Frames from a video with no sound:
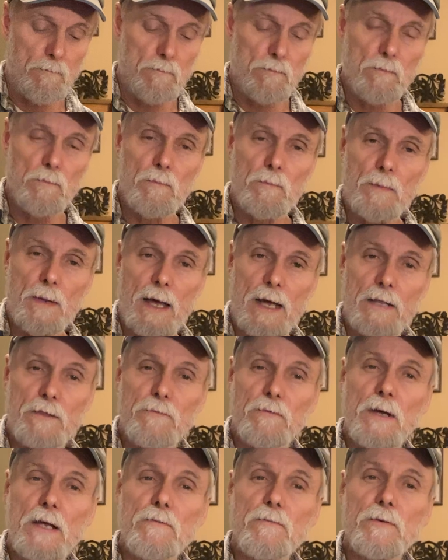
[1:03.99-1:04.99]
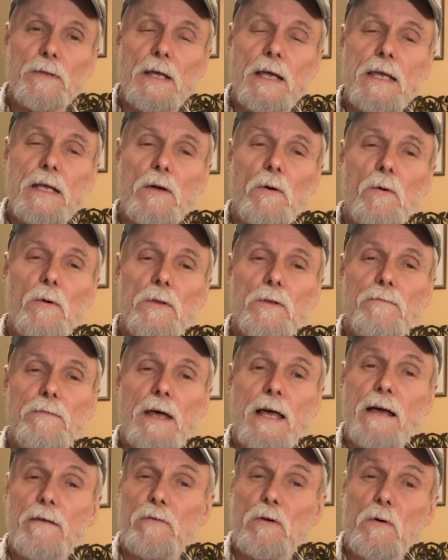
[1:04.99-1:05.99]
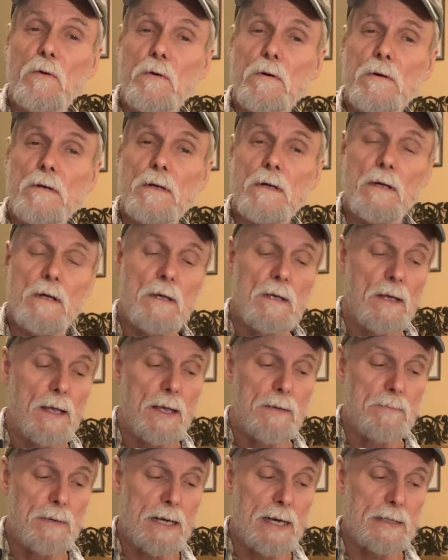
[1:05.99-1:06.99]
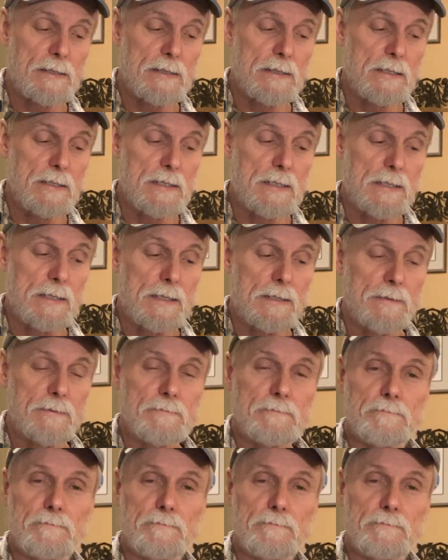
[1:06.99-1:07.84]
9th fret for the A chord, the 5 chord, back to D.